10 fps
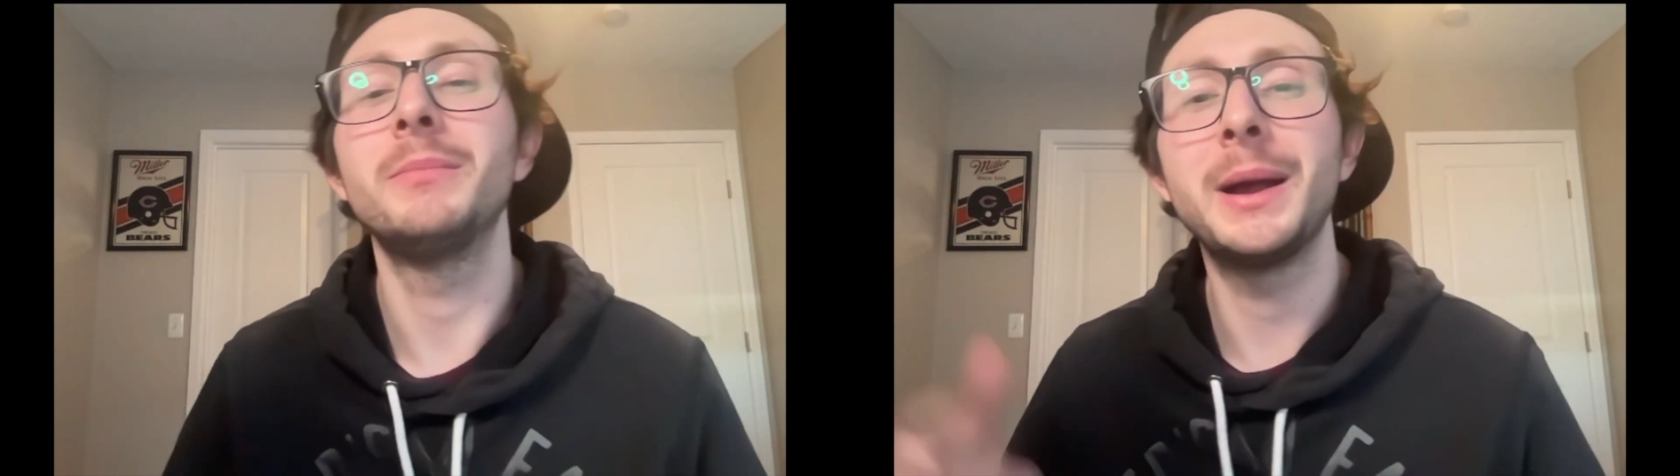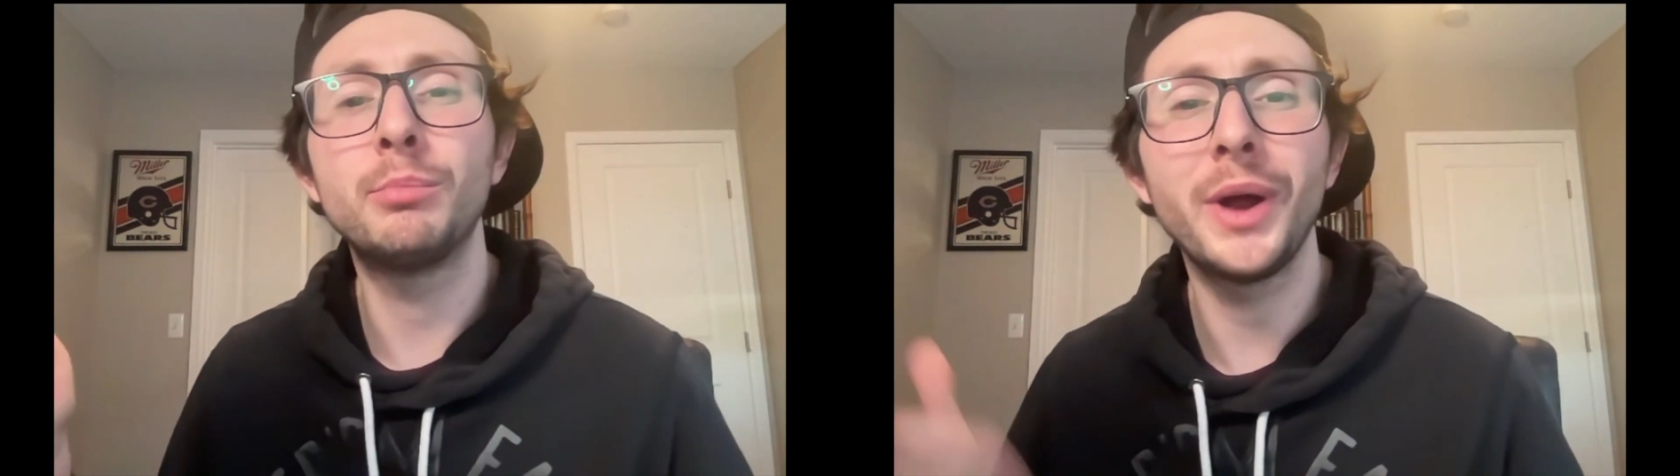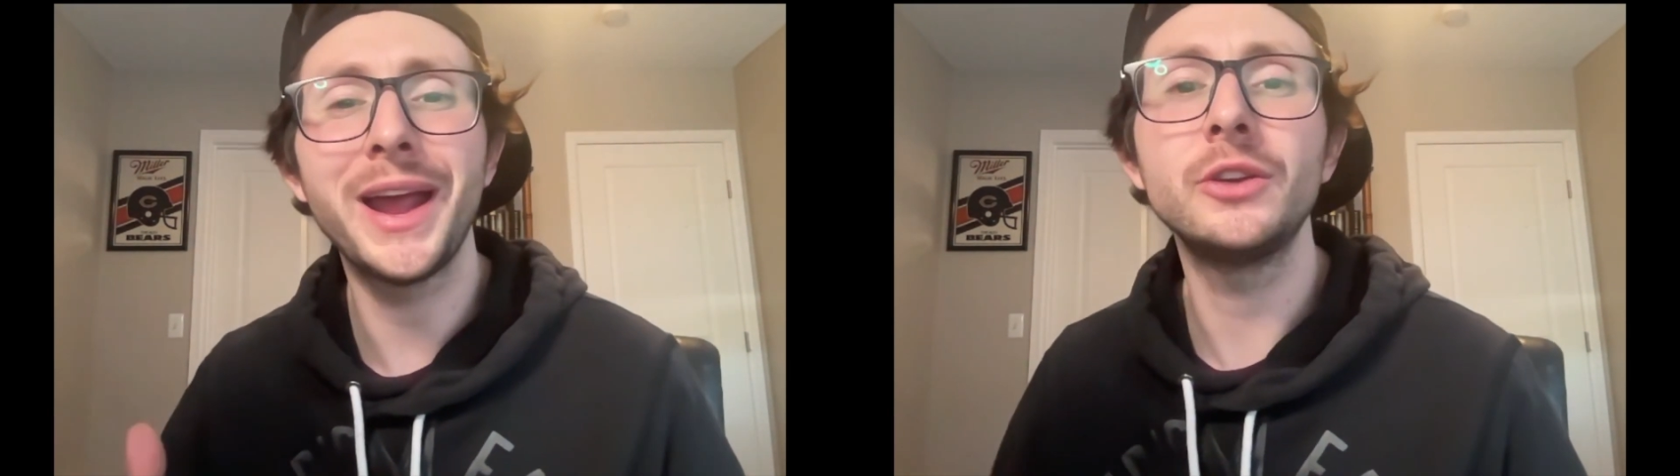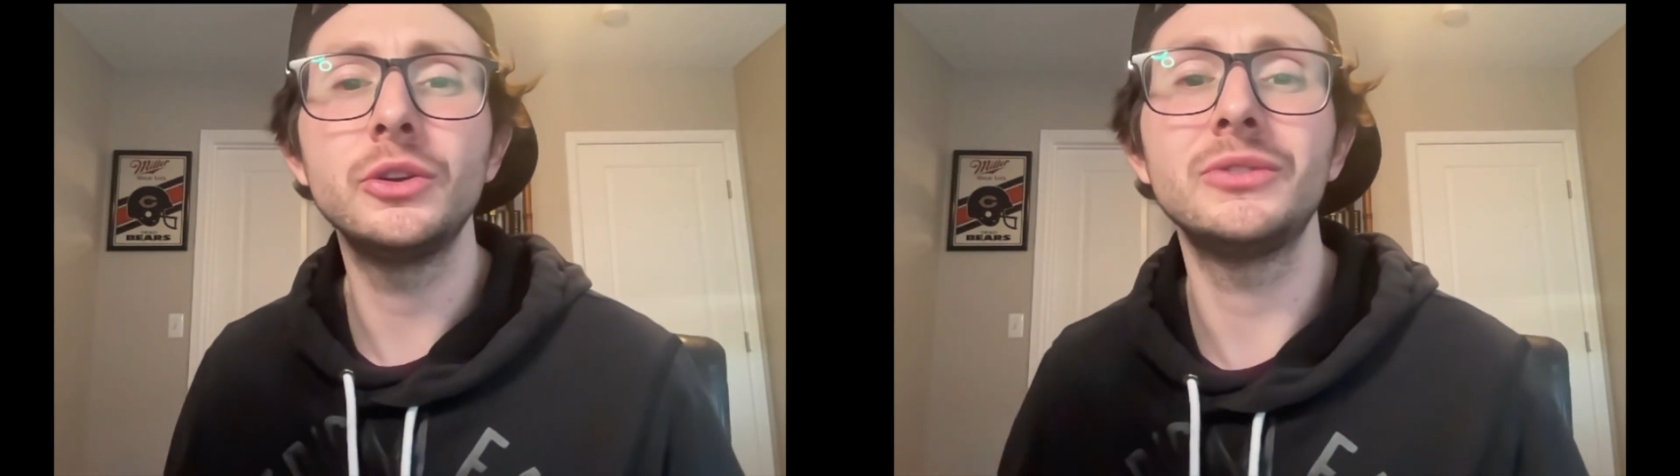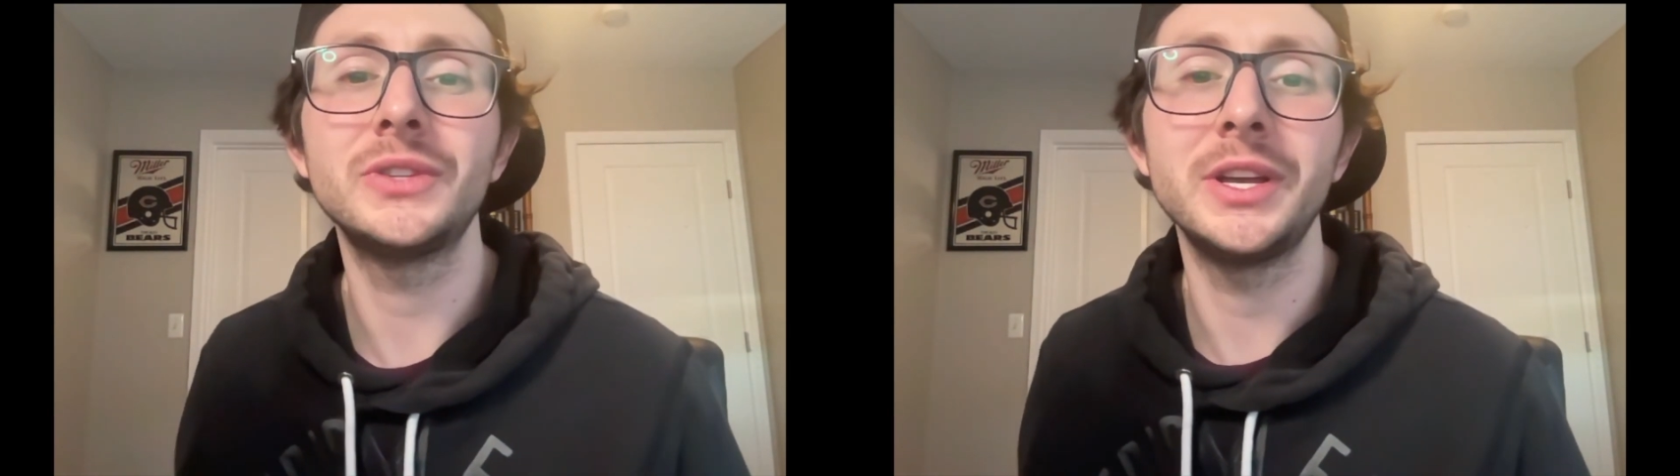My brand
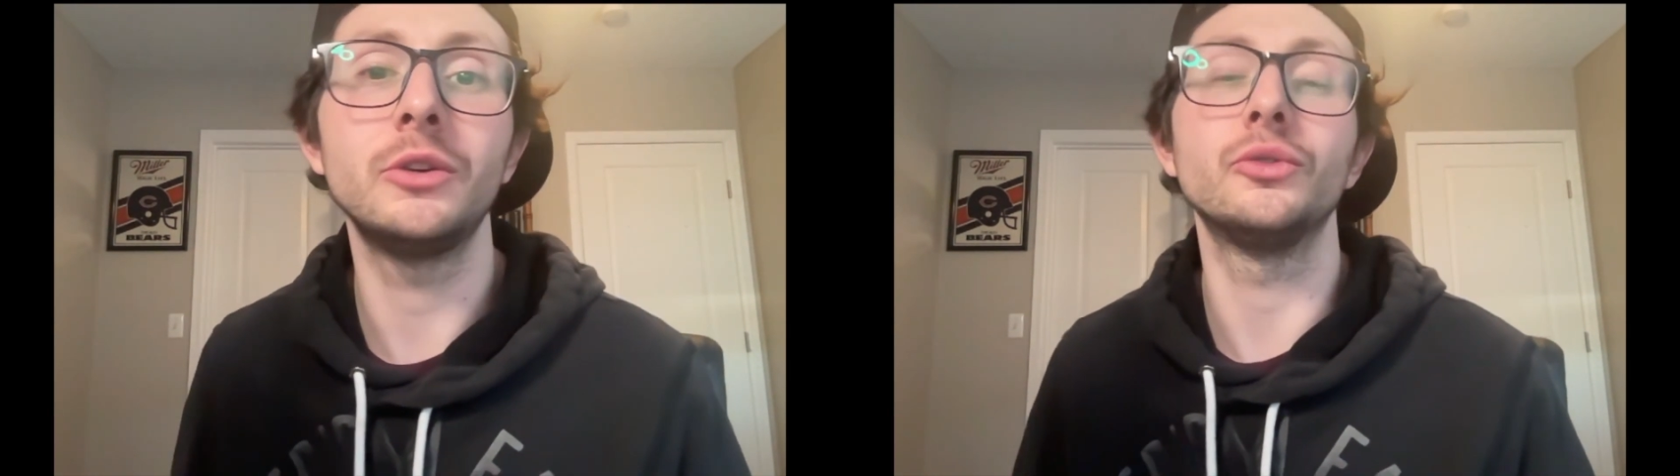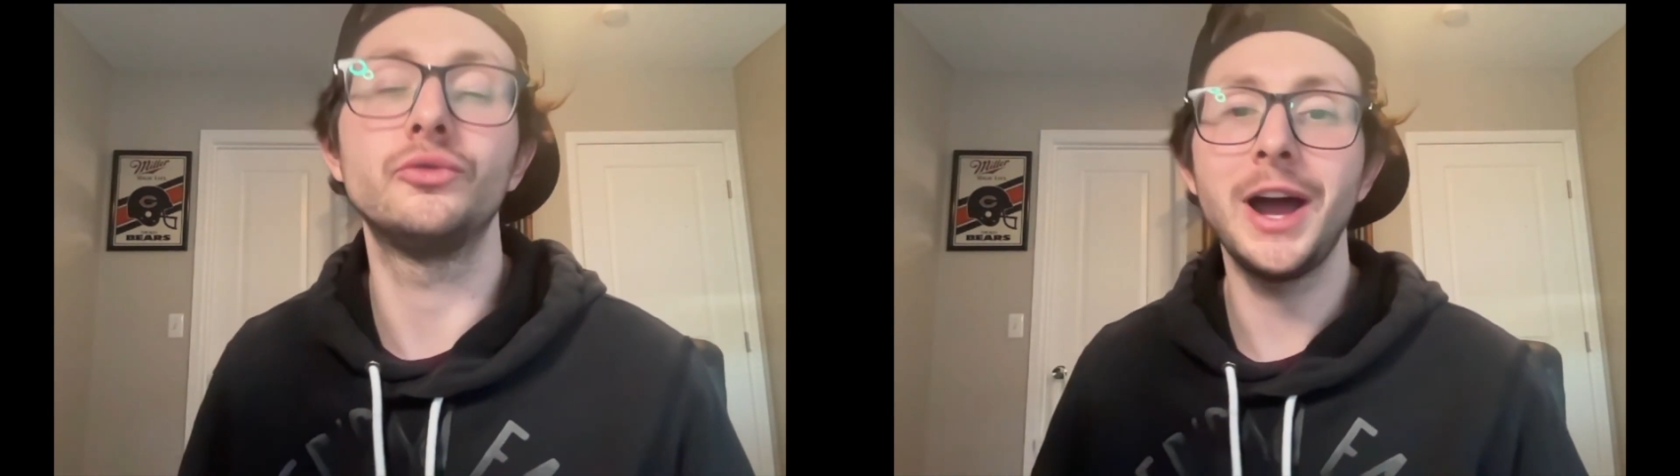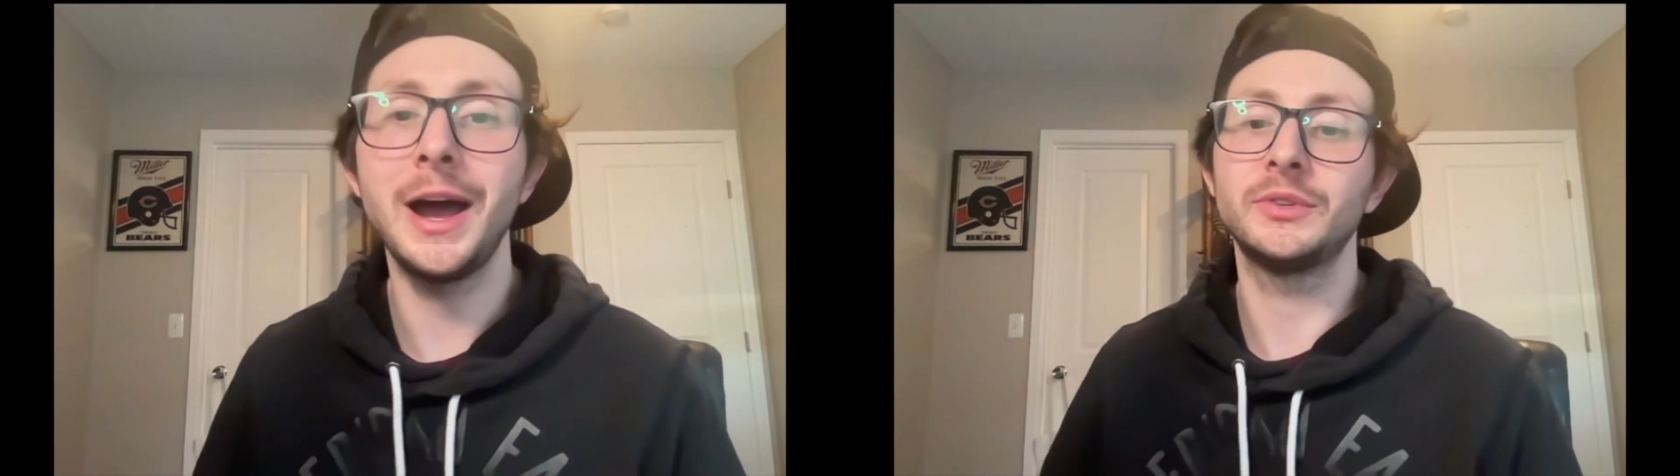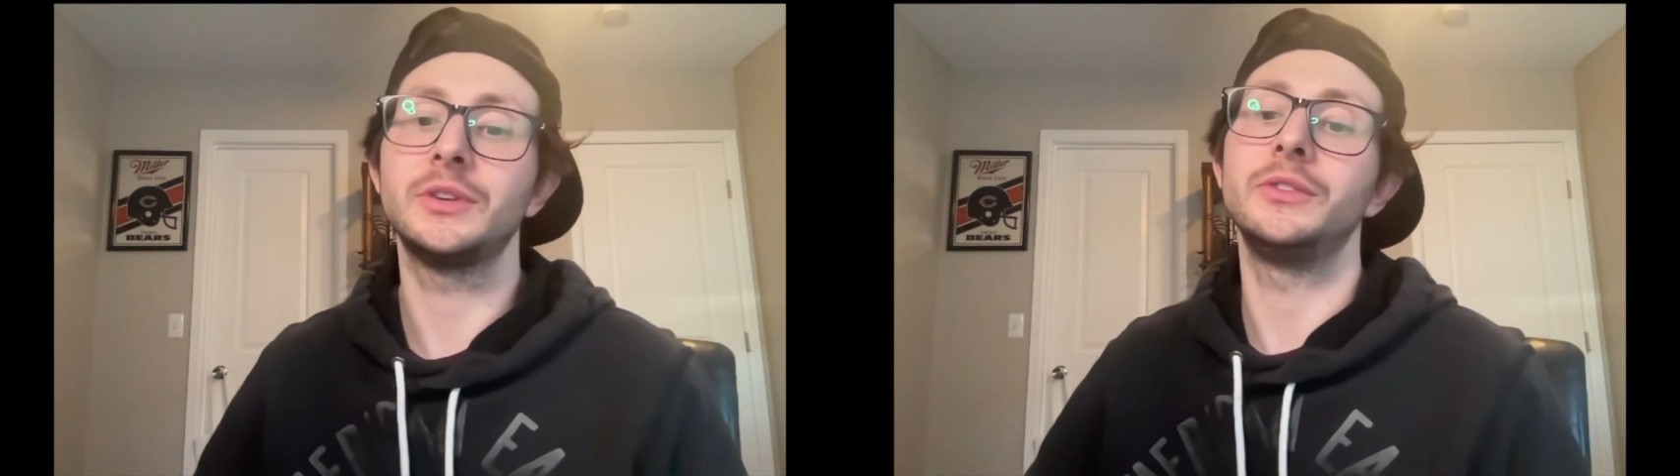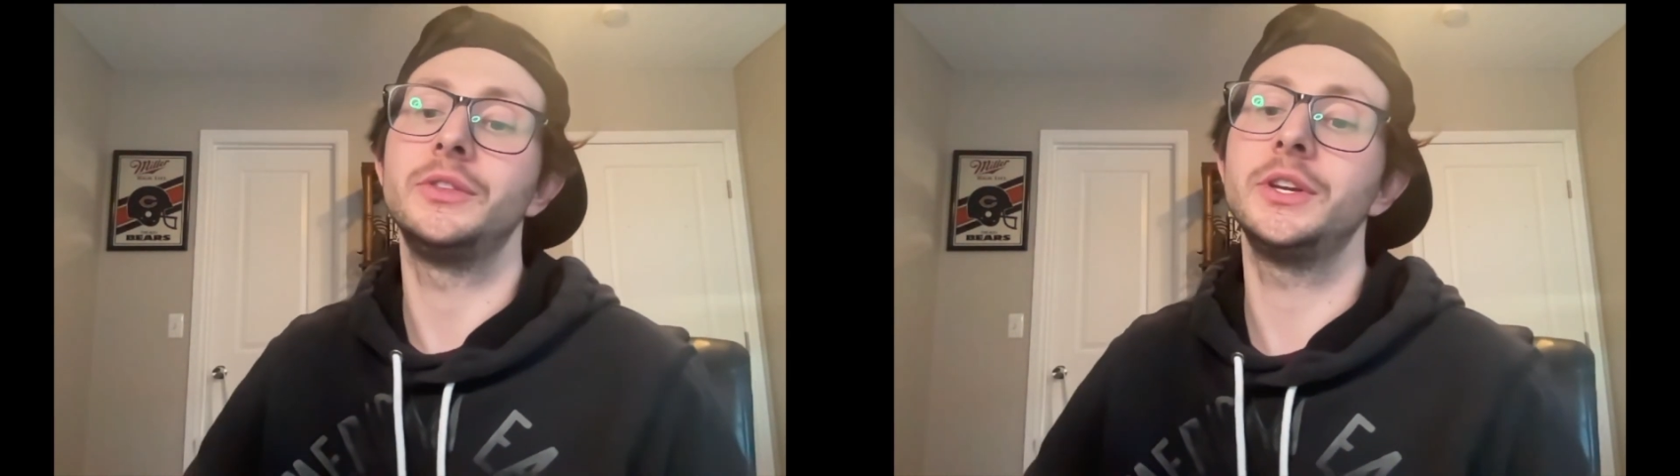new single drops
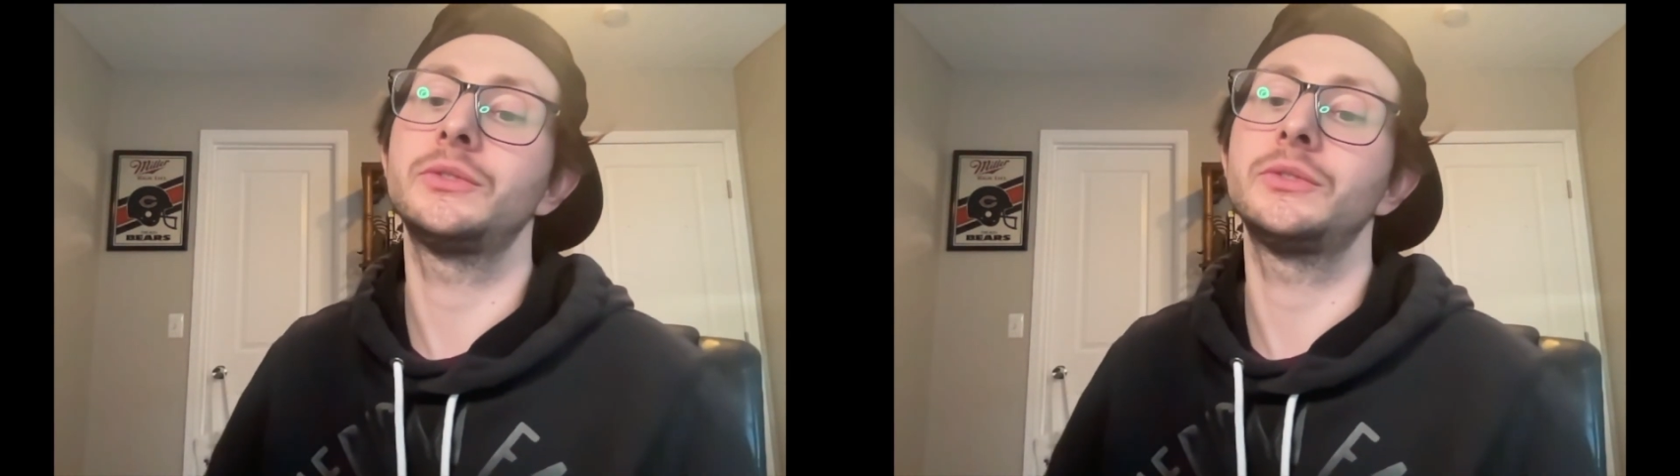this